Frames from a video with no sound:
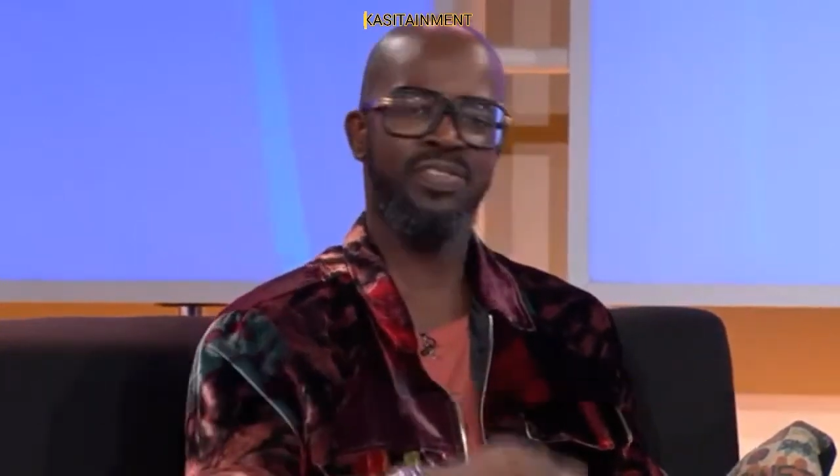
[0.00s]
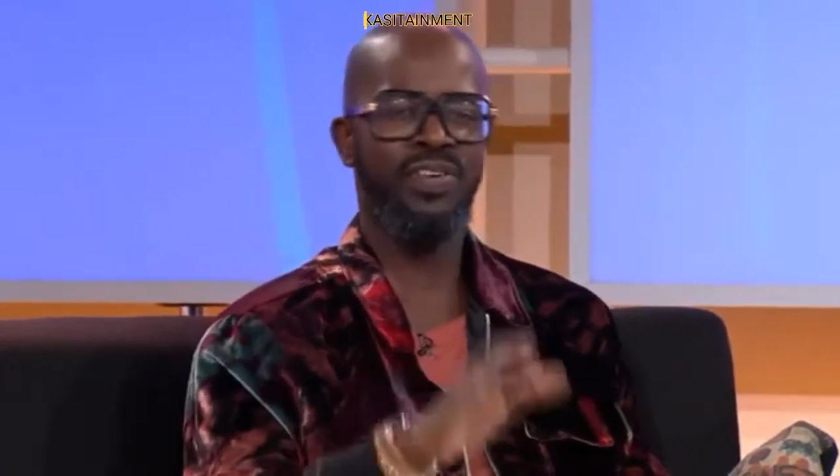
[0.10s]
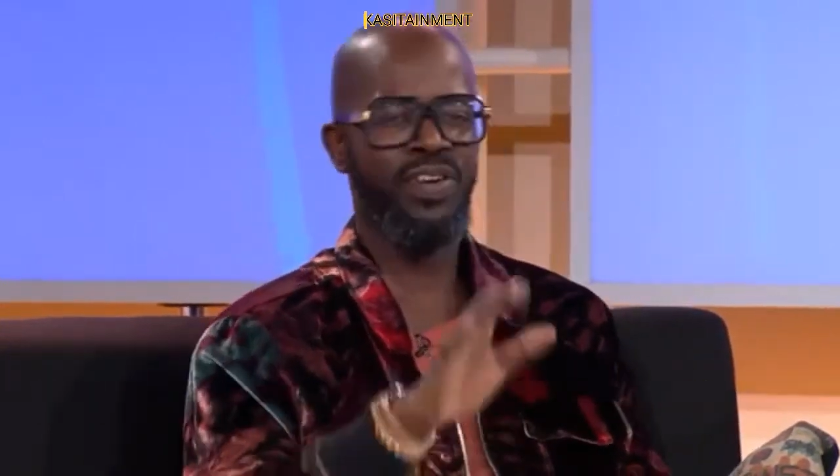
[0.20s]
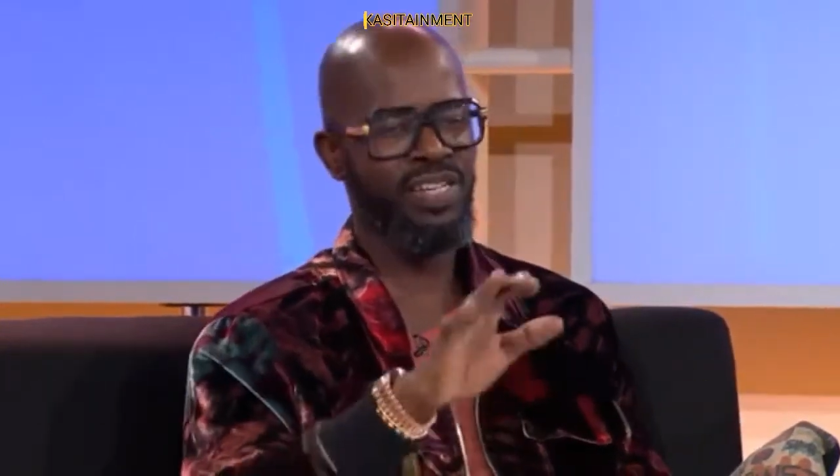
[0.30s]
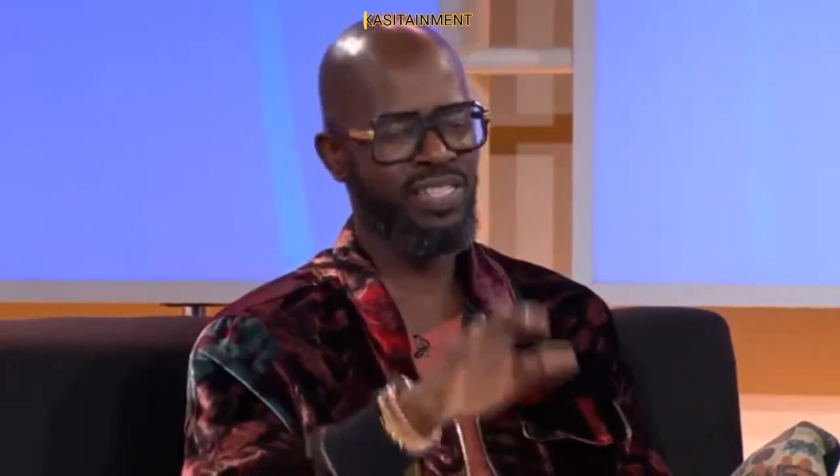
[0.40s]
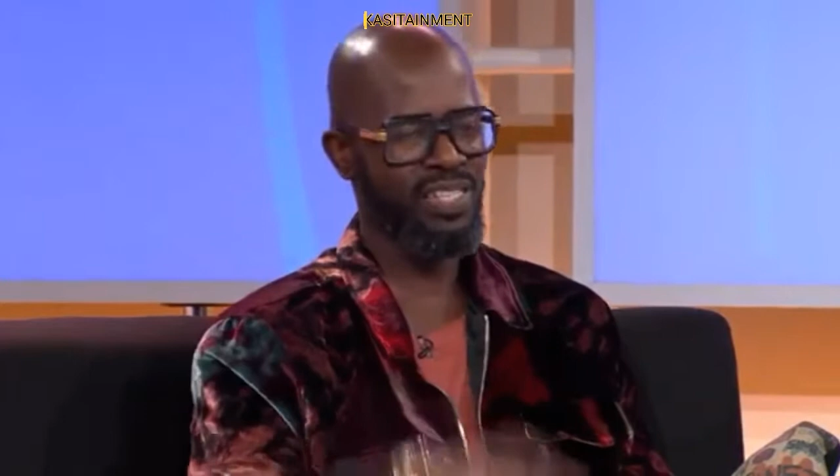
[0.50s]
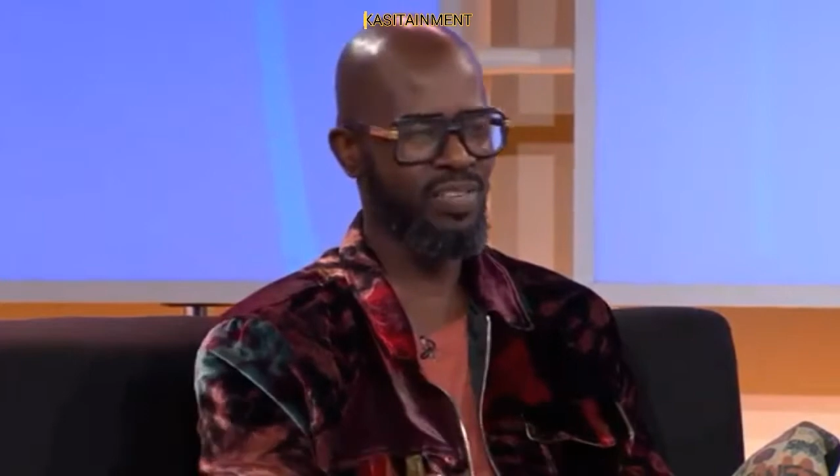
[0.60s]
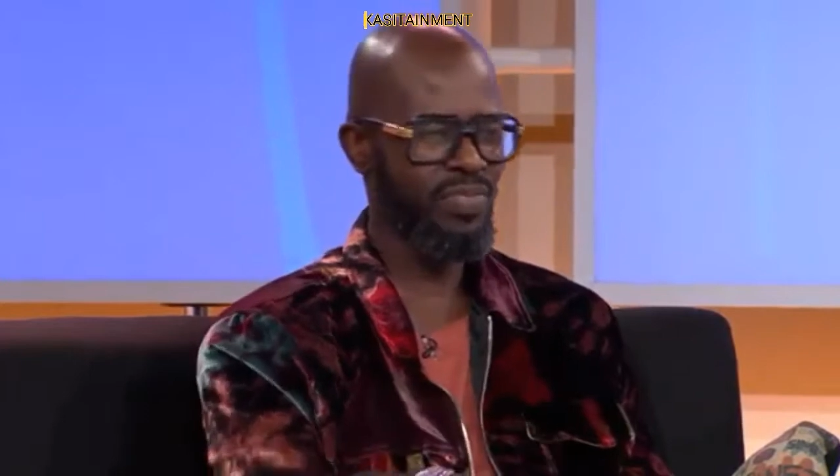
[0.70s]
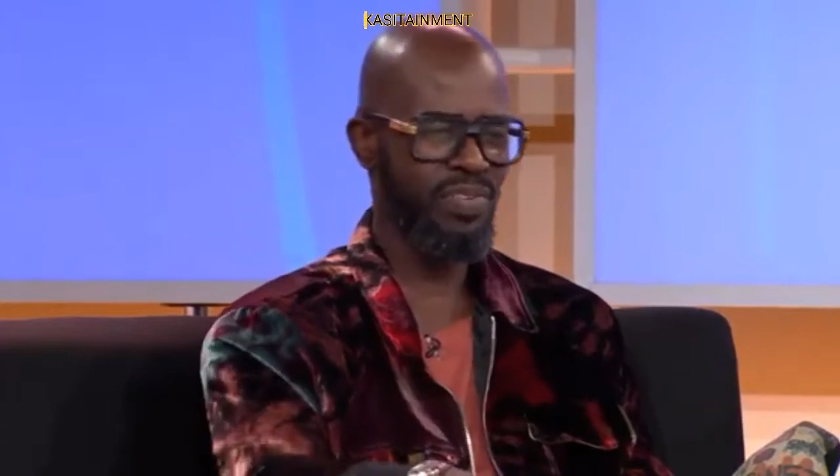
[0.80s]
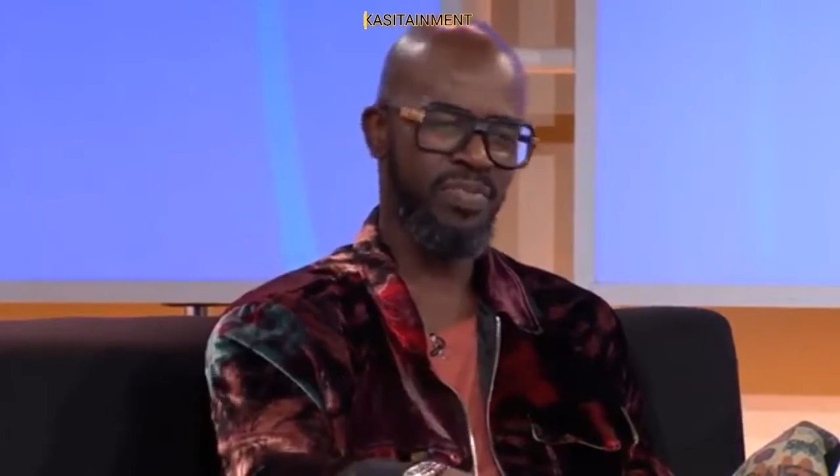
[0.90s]
New York has a
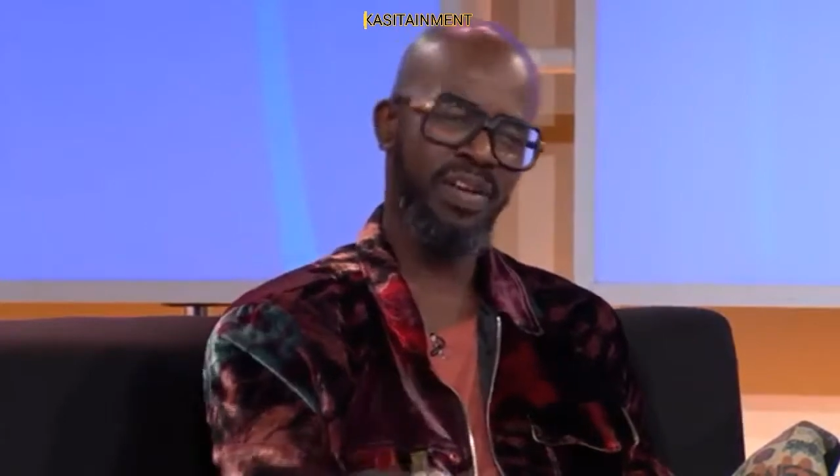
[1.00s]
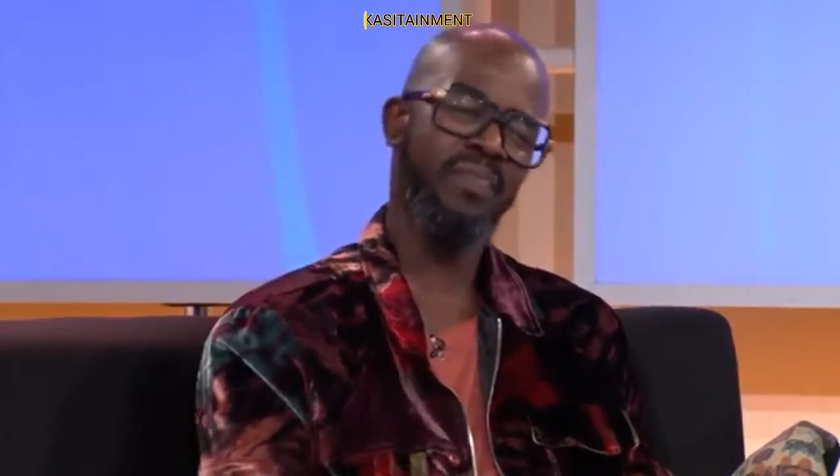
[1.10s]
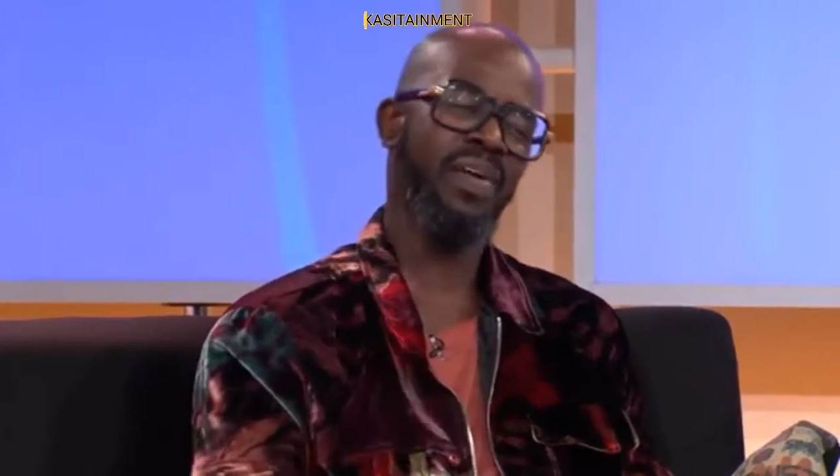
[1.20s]
different vibe.